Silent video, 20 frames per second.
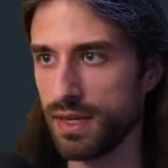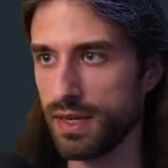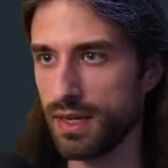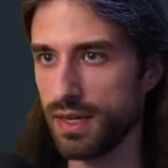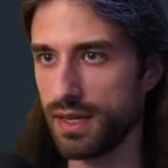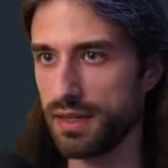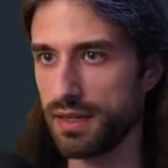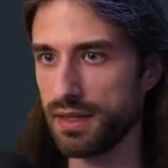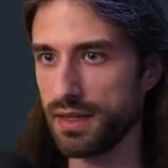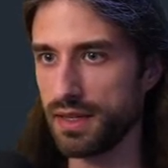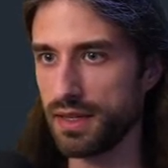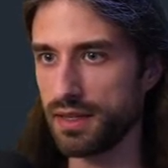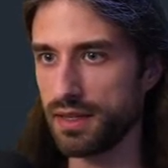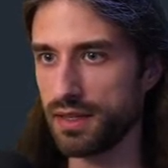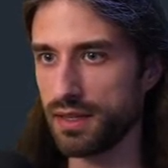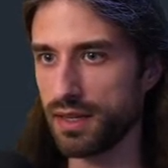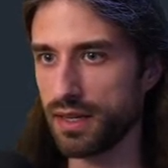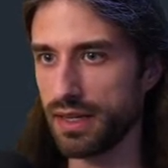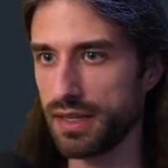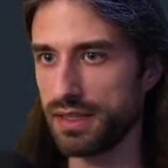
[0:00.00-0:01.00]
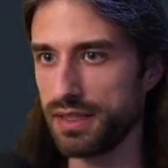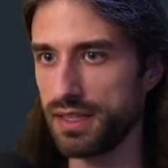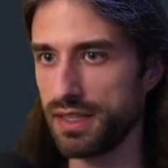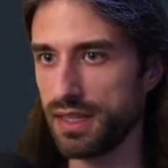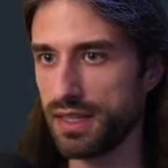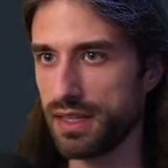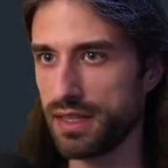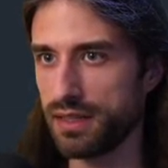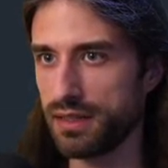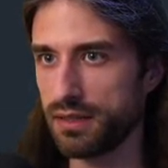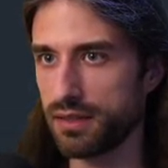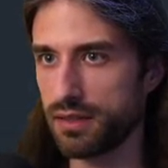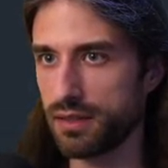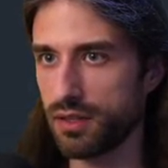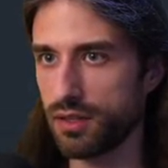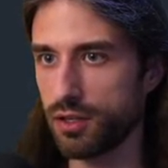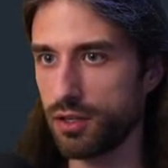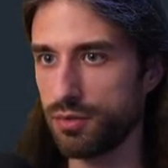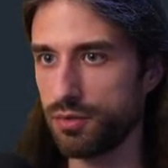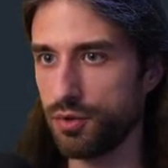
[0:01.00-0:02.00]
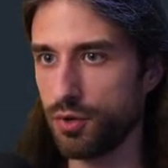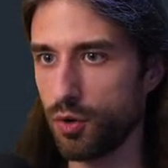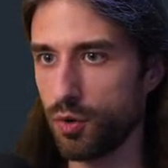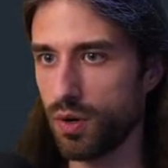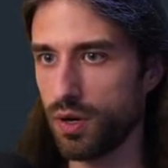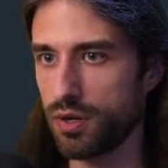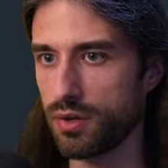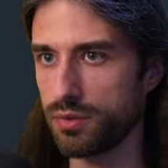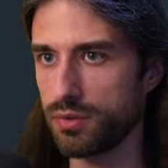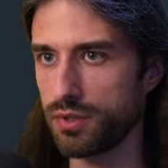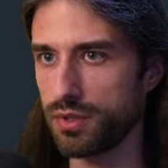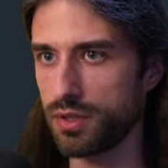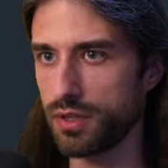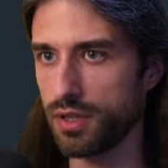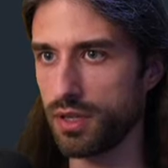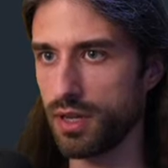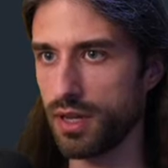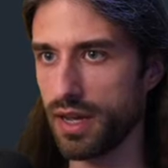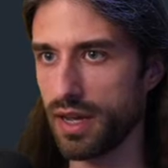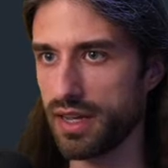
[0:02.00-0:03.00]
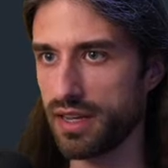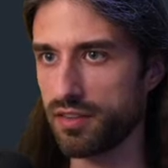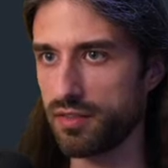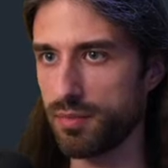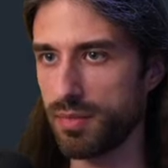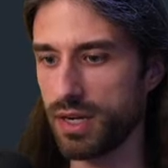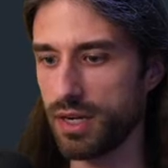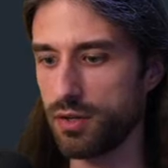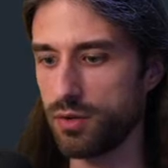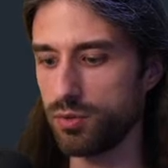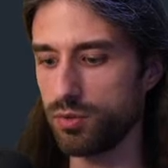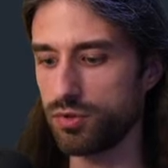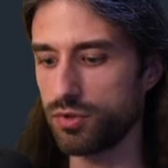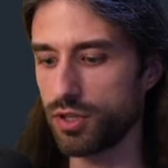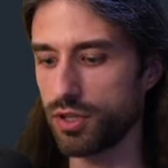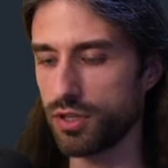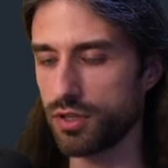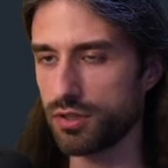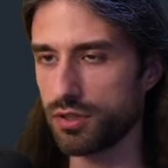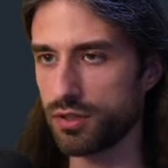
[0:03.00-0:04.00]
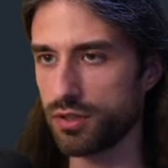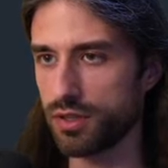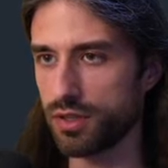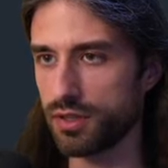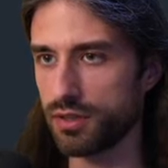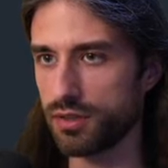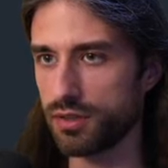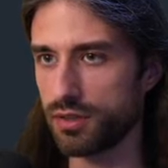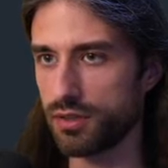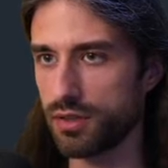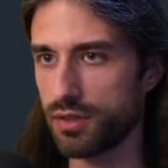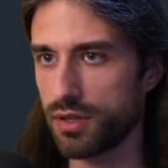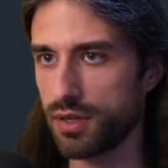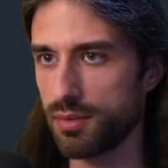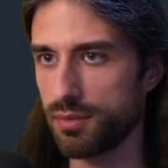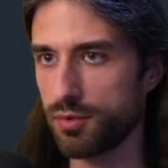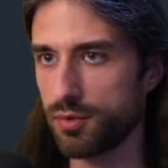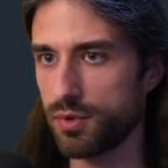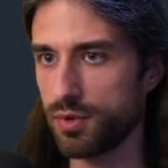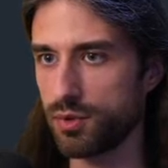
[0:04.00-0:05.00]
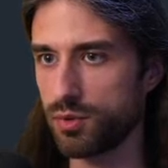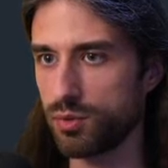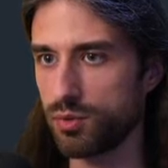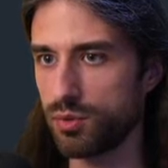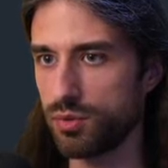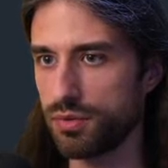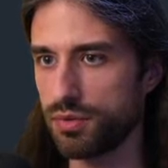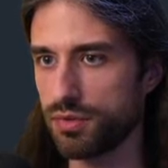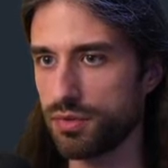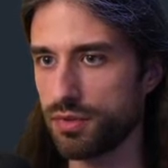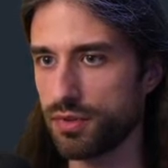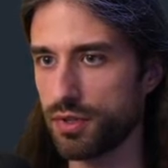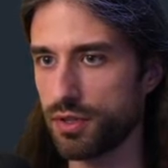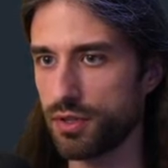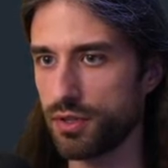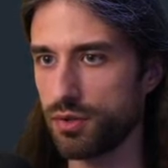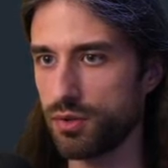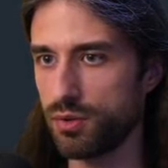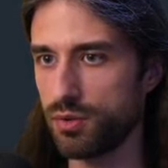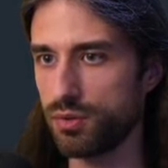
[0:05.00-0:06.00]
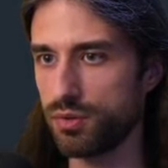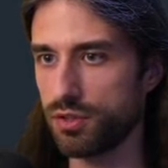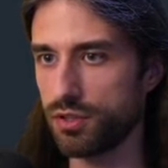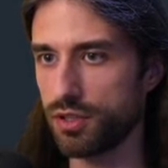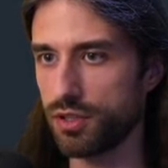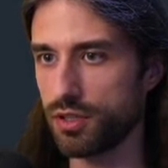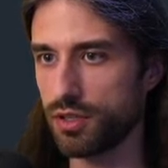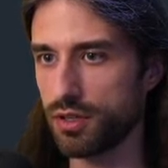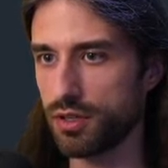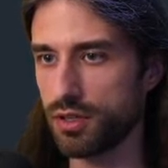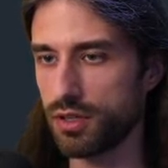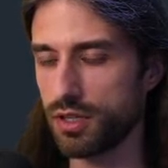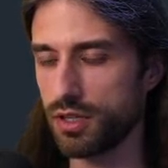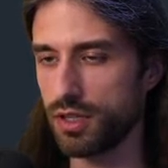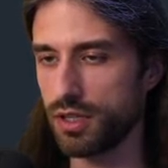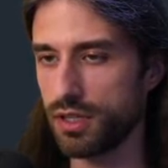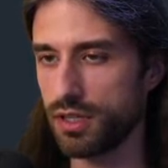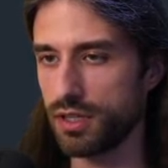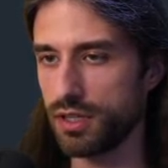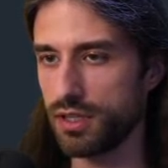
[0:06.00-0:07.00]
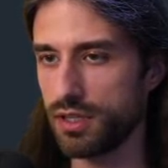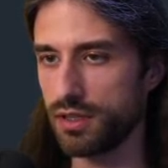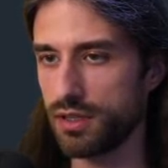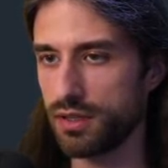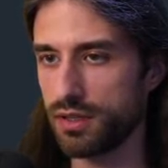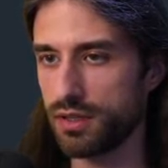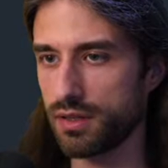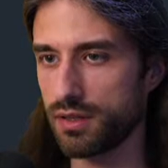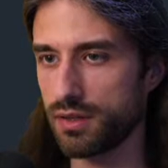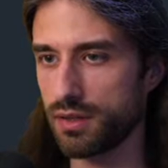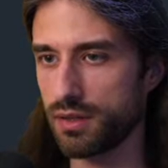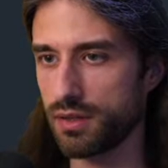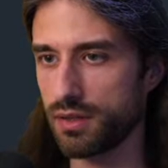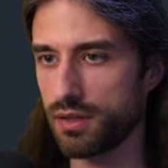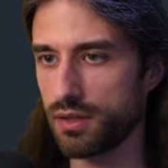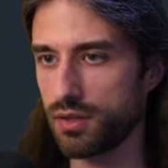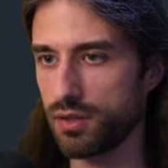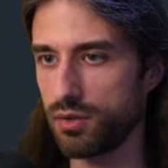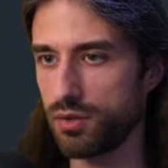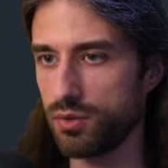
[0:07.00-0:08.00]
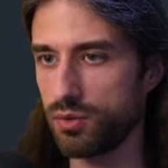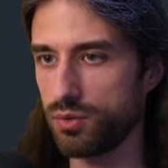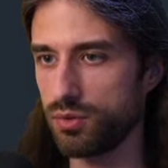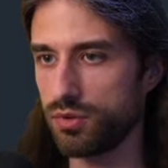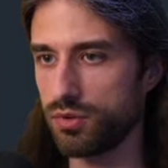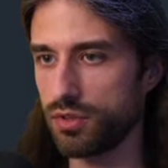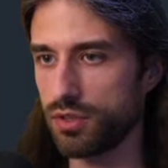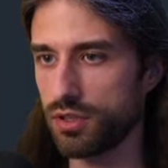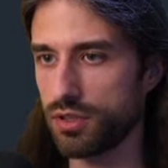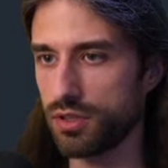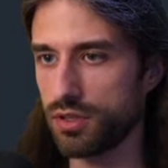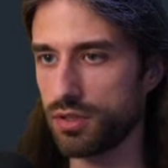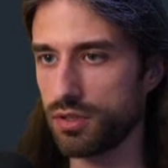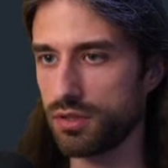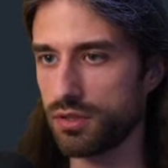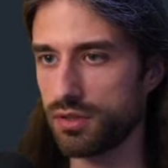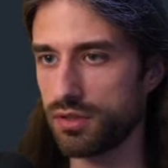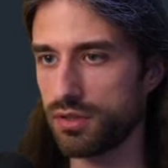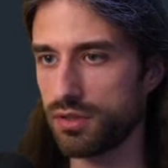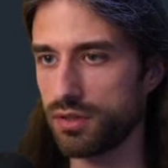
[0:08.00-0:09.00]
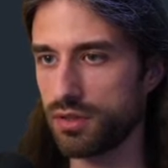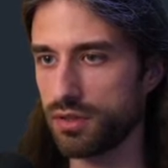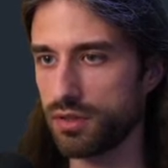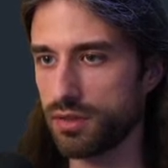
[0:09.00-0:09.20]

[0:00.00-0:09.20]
And then at the end of the round, I have my losers, and so I'm going to do for loser in losers.